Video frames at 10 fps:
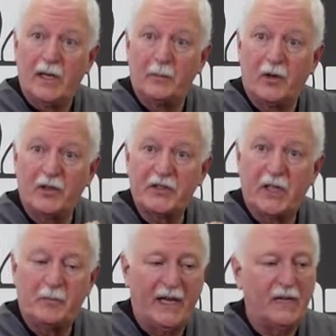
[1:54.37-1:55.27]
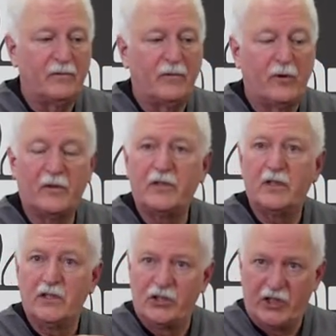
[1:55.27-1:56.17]
and pulsing it back and forth,
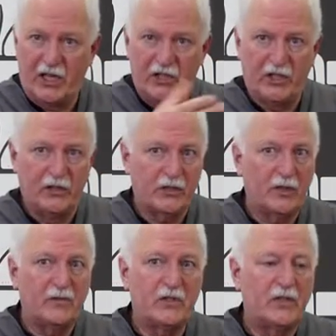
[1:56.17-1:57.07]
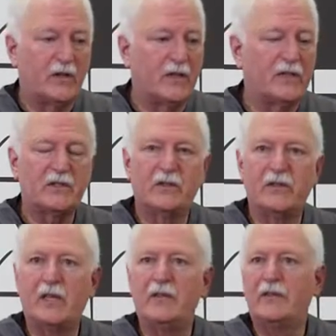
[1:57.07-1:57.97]
changing the surface area so that